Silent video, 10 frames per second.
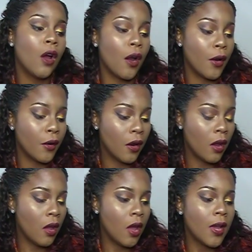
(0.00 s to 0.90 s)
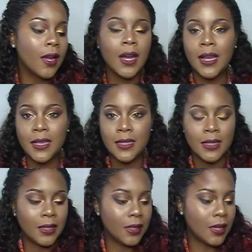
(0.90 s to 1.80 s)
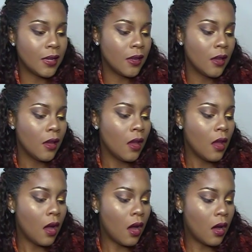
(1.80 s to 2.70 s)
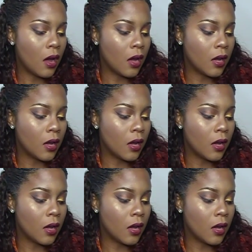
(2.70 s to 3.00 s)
And I follow her constantly